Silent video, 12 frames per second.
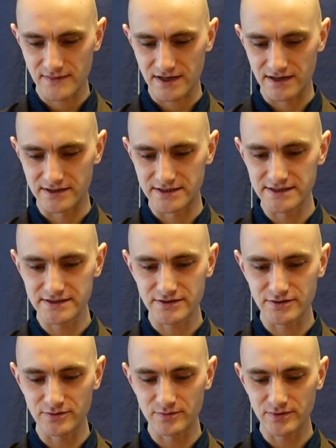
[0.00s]
a tea
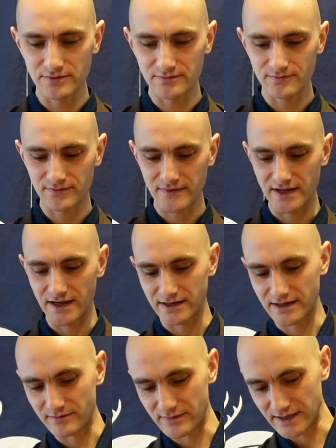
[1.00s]
scoop. That
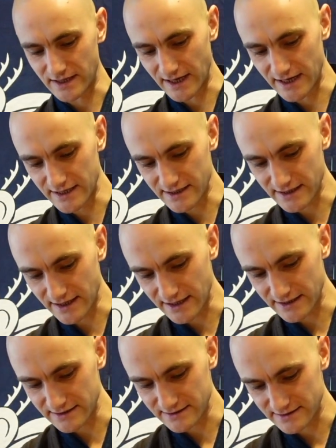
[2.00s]
can be any
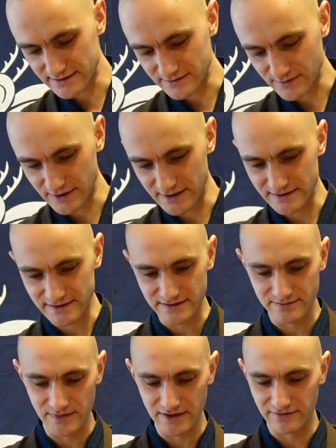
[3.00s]
kind. This one is
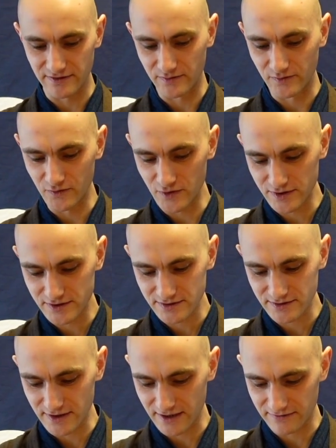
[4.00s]
made from wood.
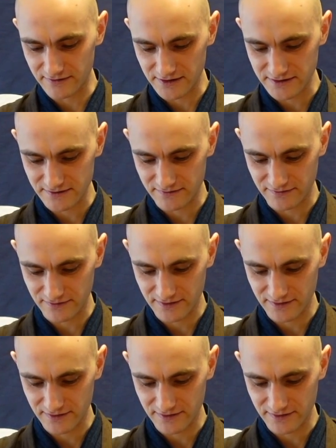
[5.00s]
You have lots of